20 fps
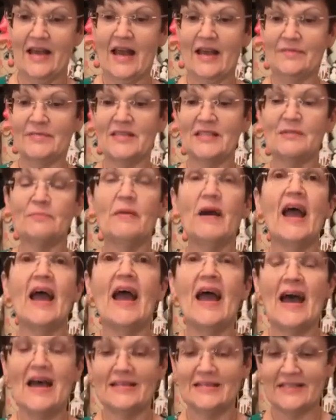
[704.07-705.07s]
Hey, Miss
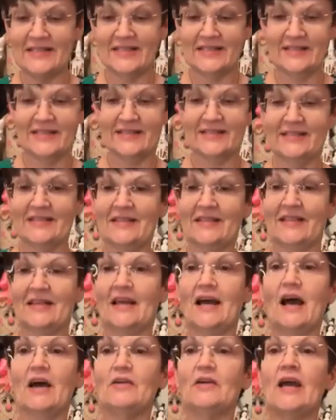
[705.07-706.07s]
Pat.
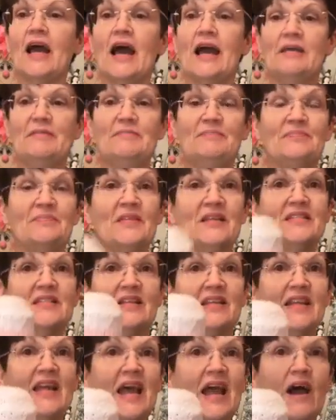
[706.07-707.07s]
Okay.
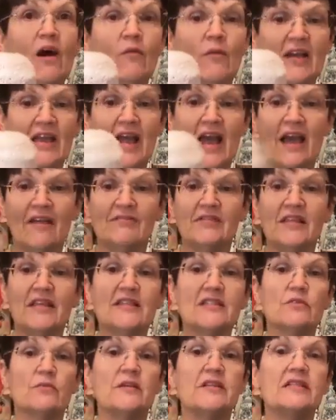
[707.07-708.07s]
So now we have
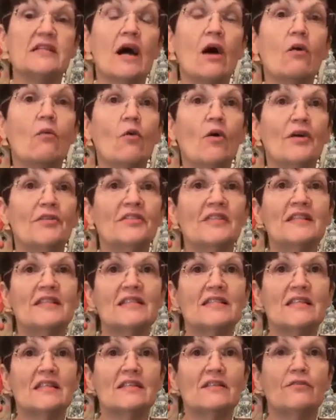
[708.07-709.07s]
this. We don't want
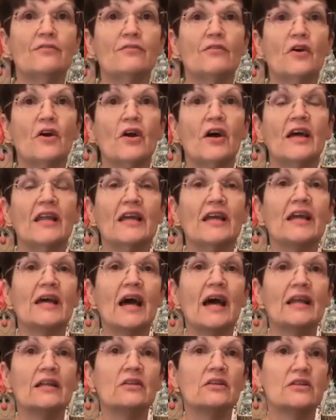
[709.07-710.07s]
this in the front. It
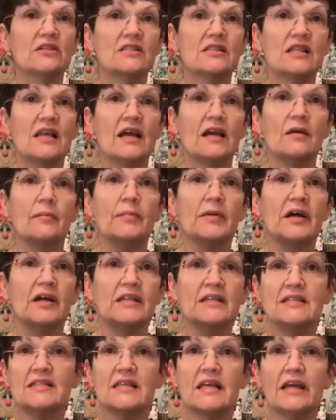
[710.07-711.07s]
kind of looks like a
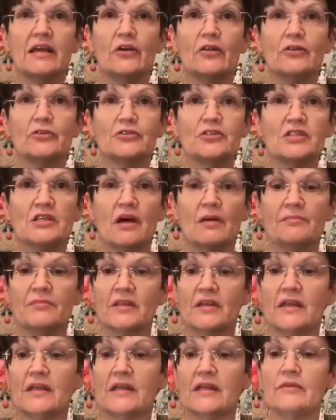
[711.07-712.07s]
bunny tail or
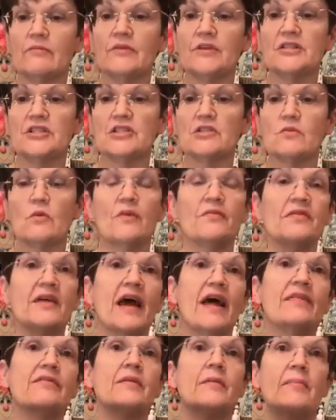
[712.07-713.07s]
something, and we just want
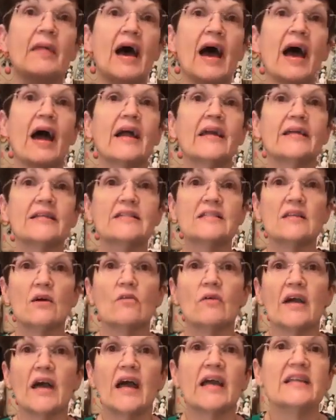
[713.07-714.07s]
that in the back. It's
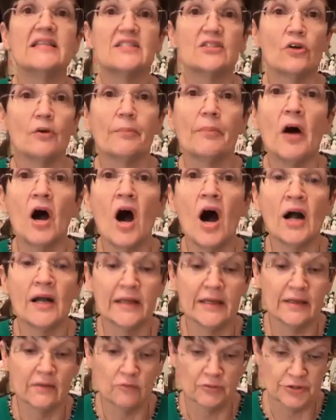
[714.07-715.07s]
okay. It's her
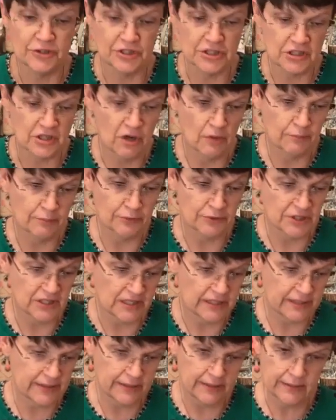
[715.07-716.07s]
pocket. We're just going to
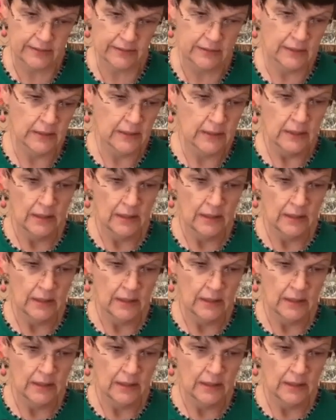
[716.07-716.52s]
pretend.